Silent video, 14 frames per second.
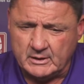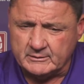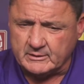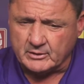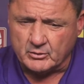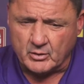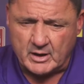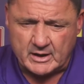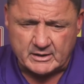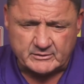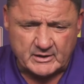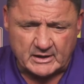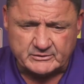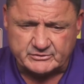They know how to
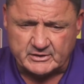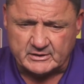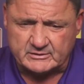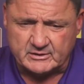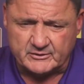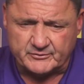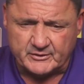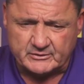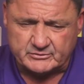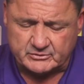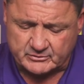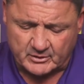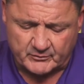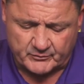dissect
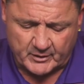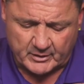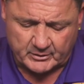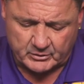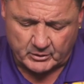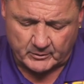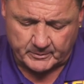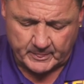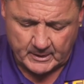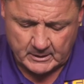defenses. They're very good.